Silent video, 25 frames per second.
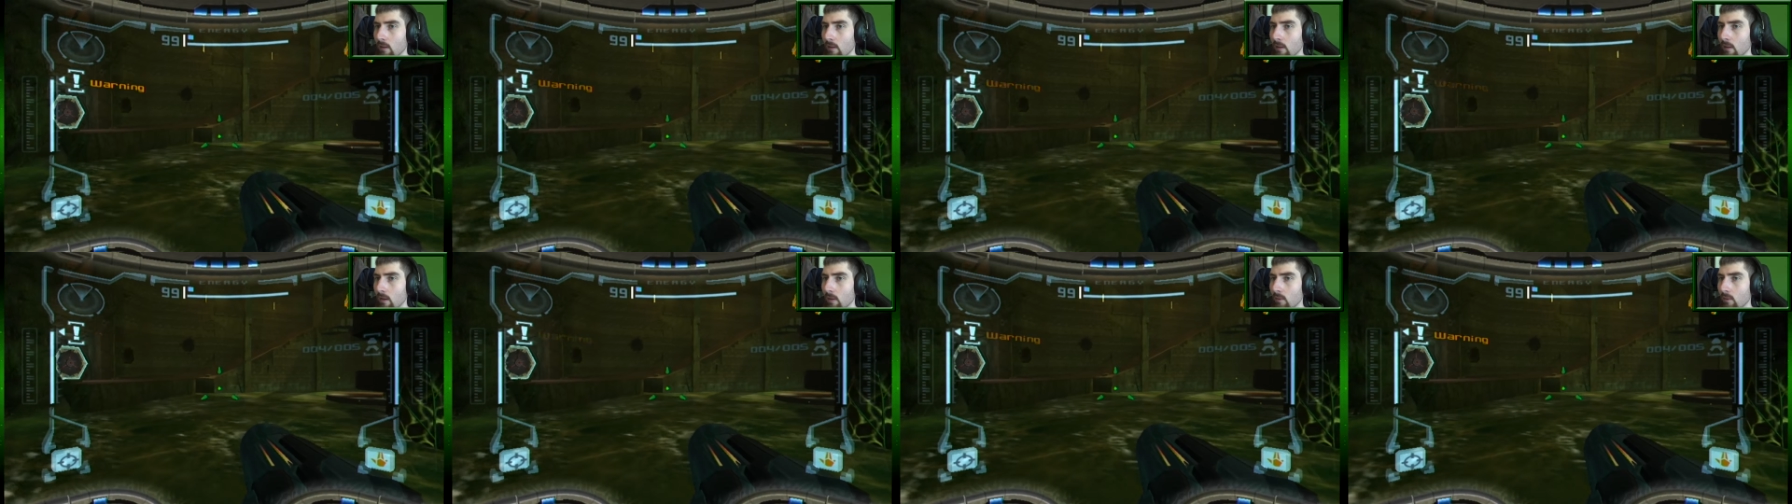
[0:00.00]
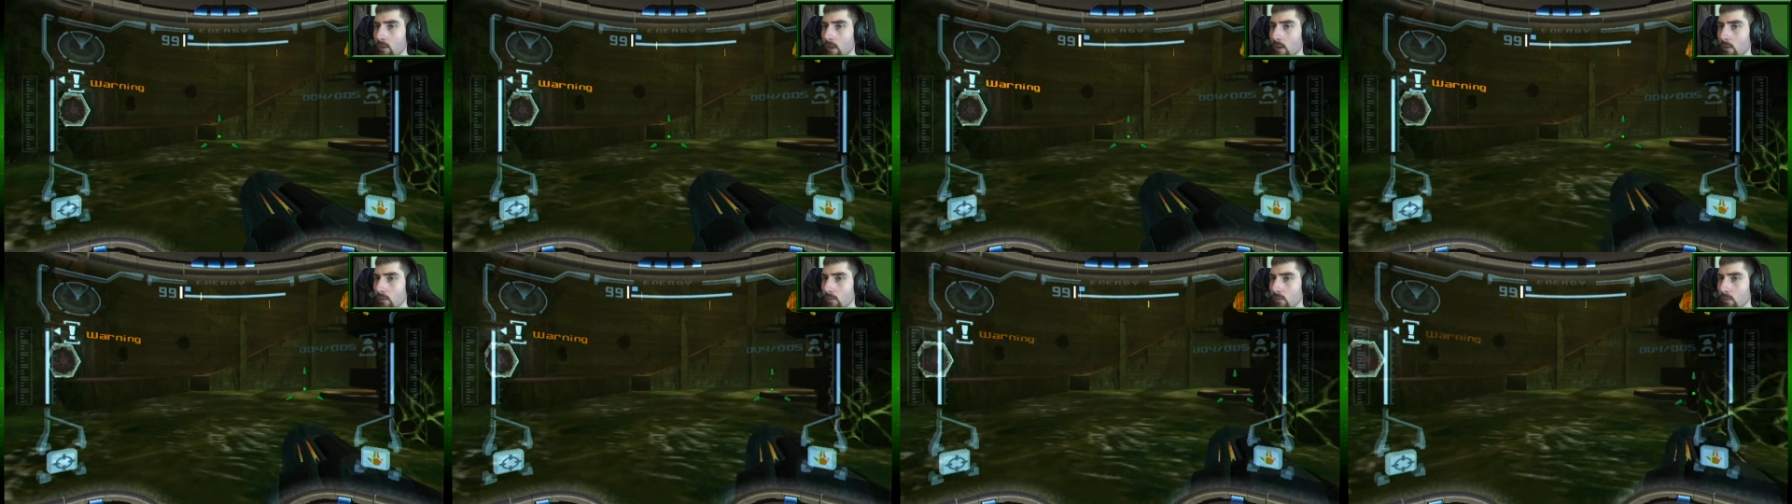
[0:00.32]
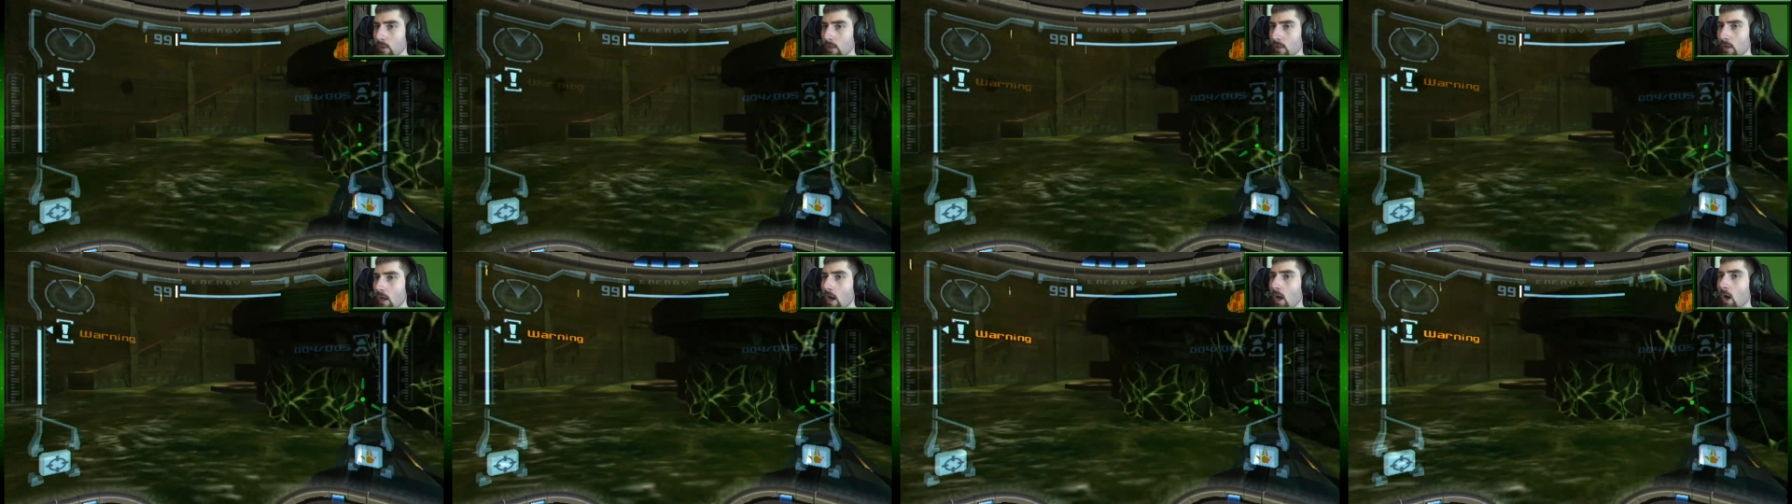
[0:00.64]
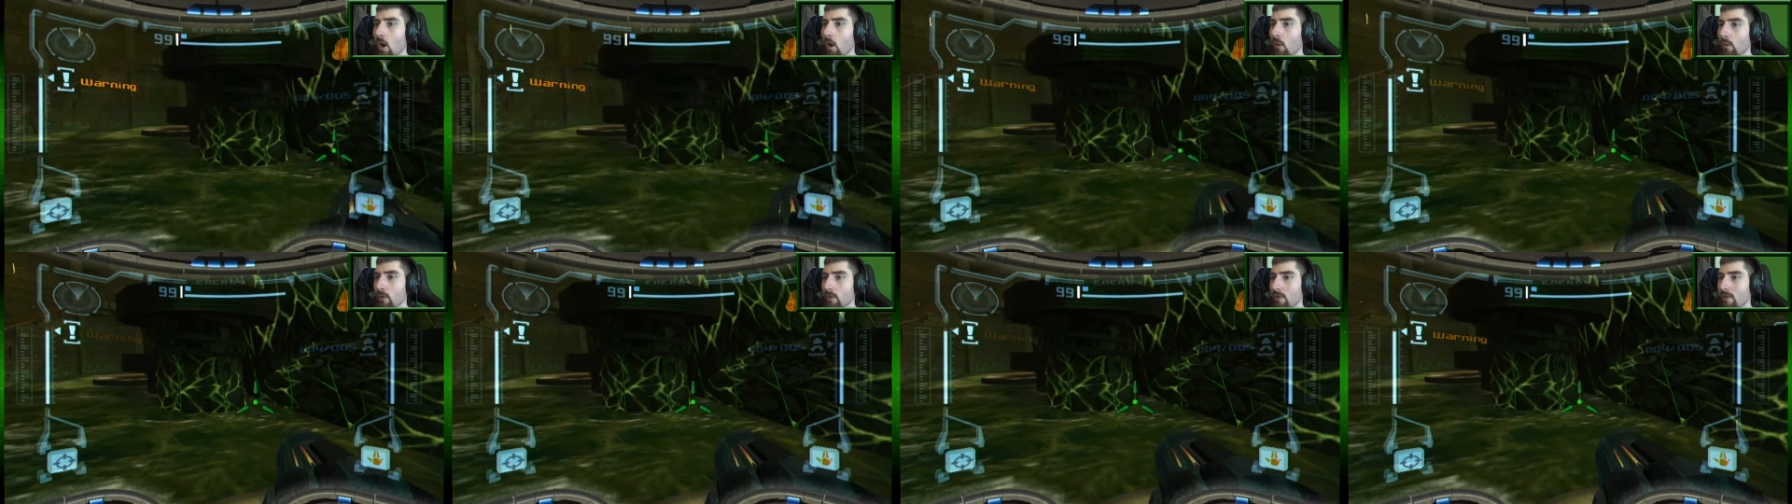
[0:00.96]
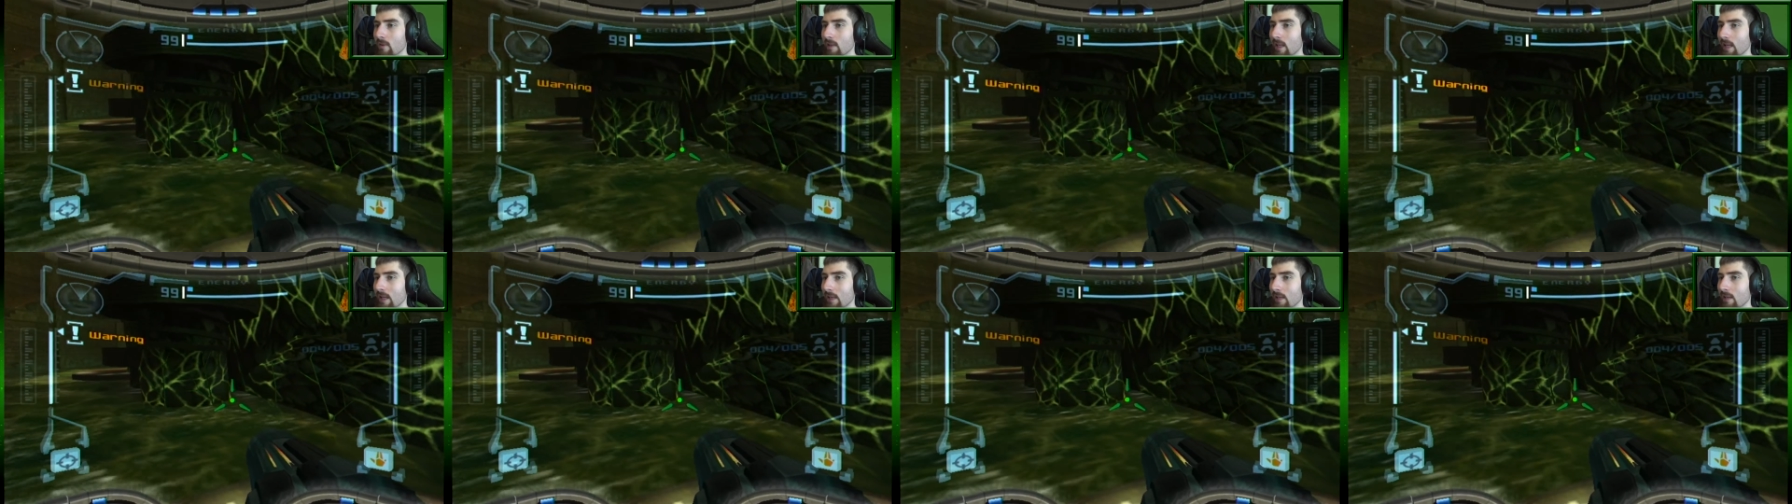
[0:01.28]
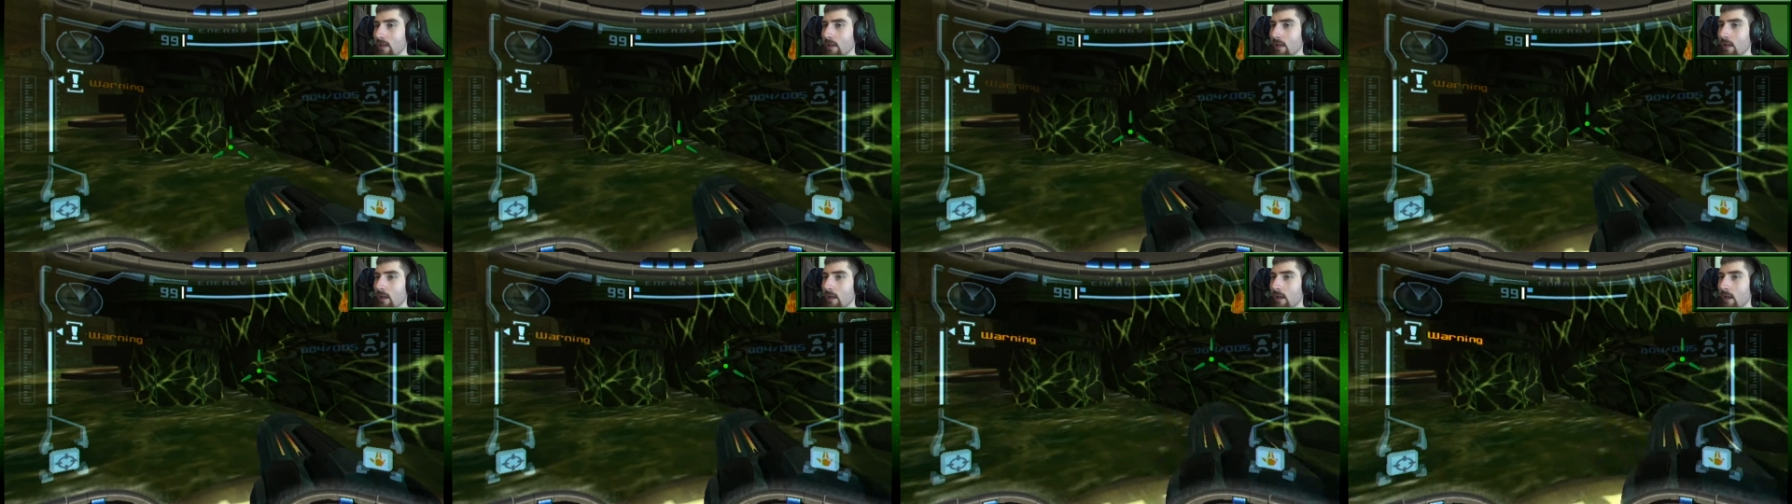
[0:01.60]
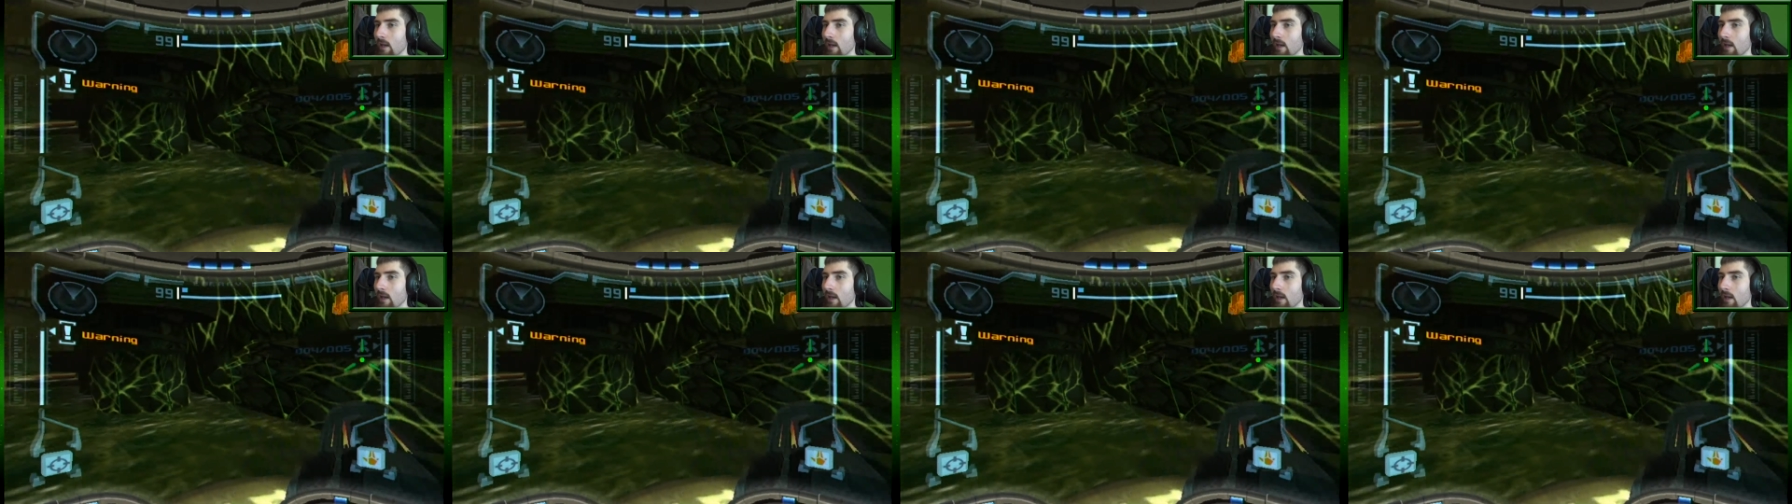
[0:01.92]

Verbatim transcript: Oh, now it went. Oh, it's like